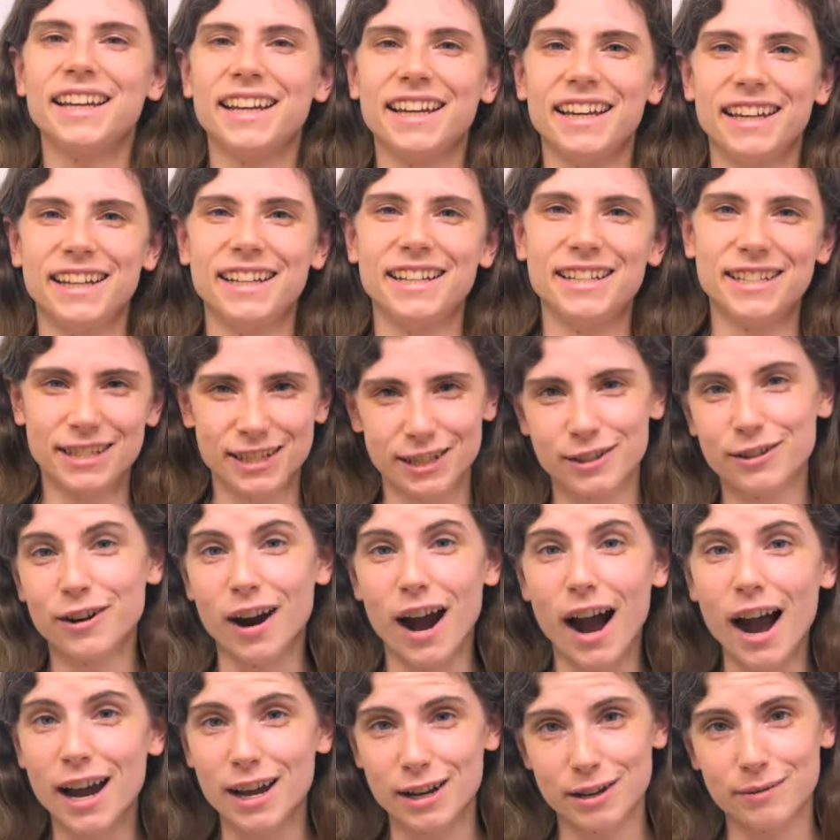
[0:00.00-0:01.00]
It
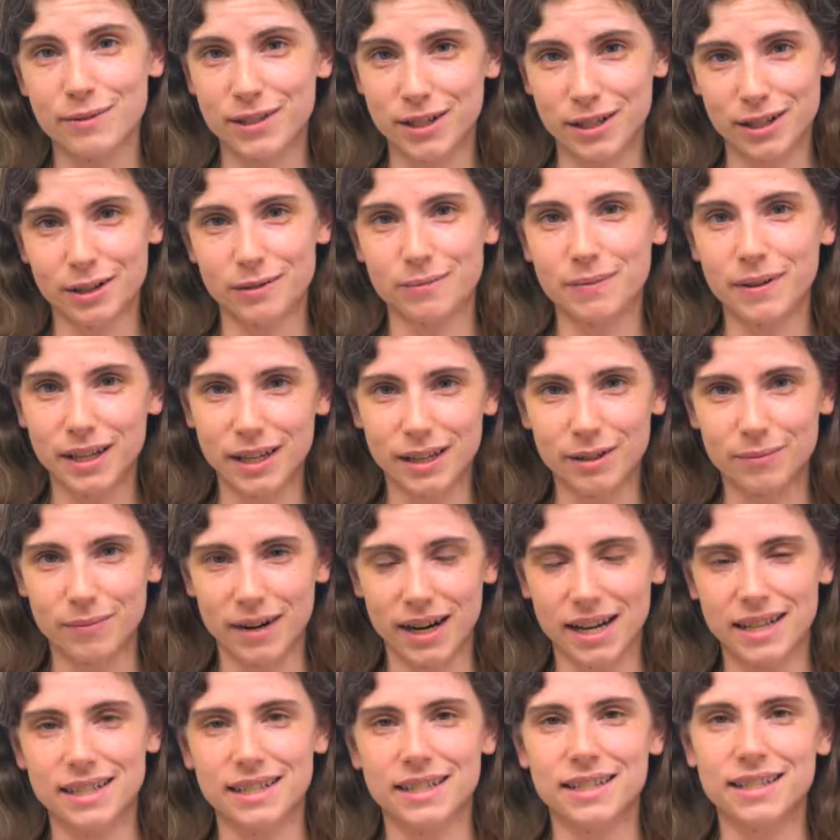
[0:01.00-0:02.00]
inscribes European
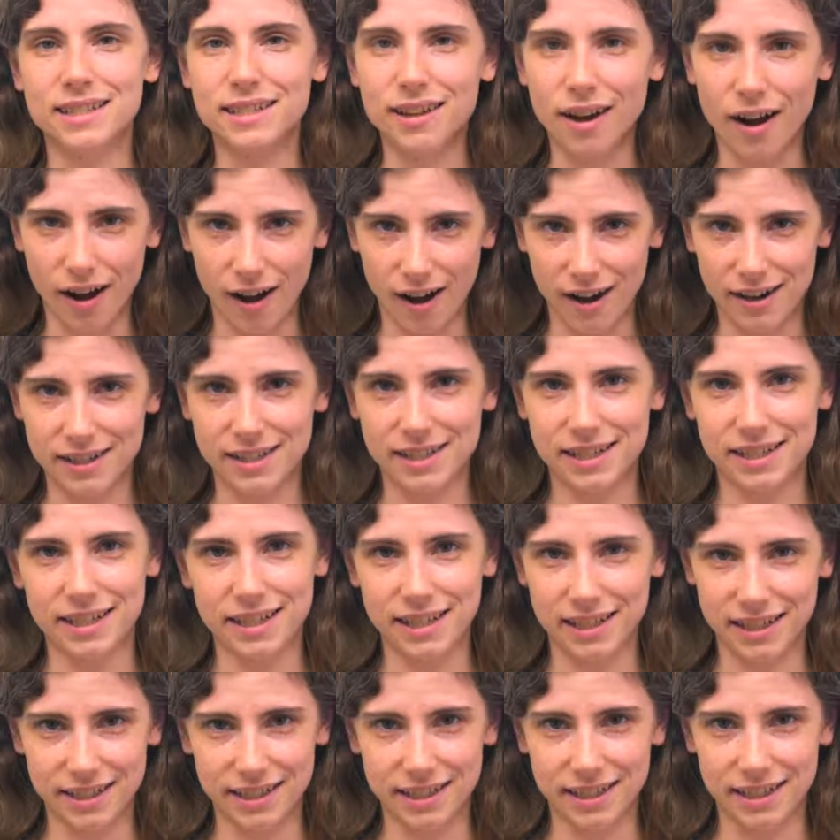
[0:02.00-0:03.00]
presence onto
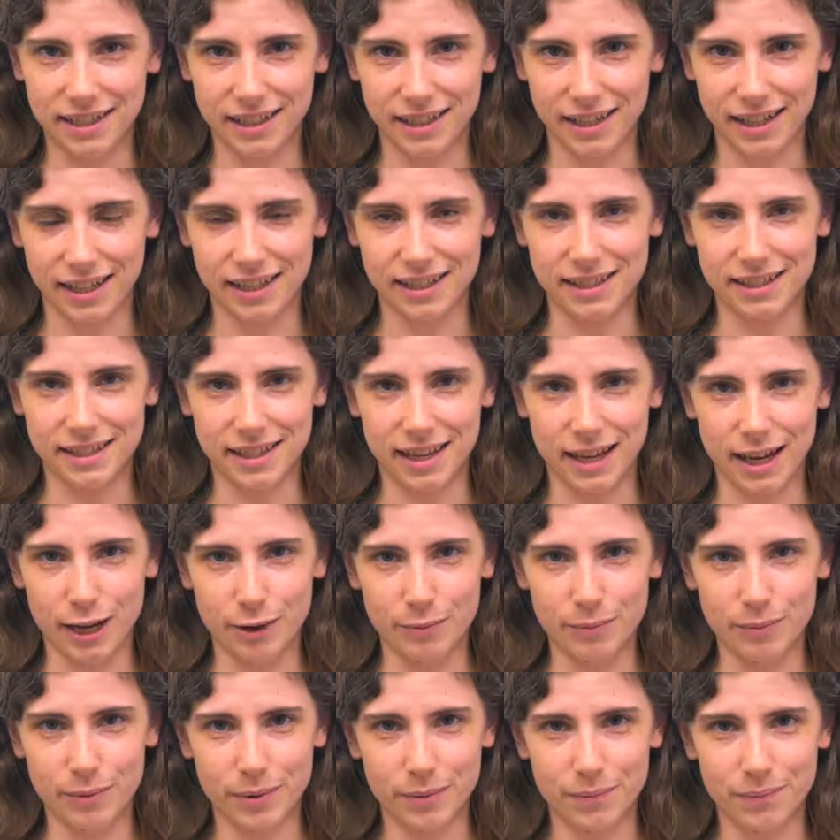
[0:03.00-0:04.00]
the Indian
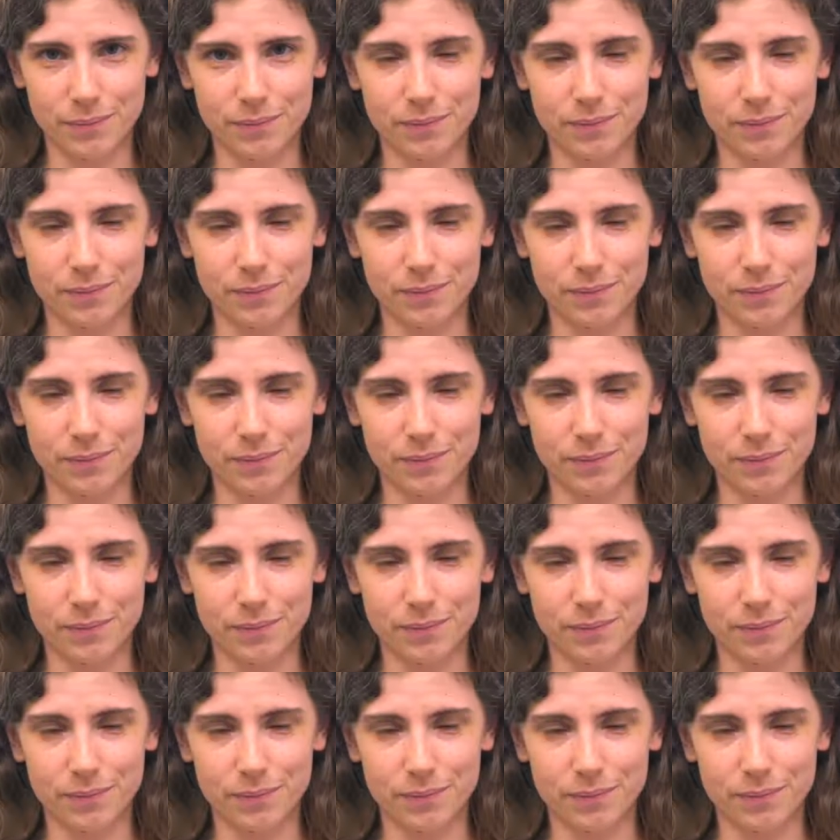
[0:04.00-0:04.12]
landscape,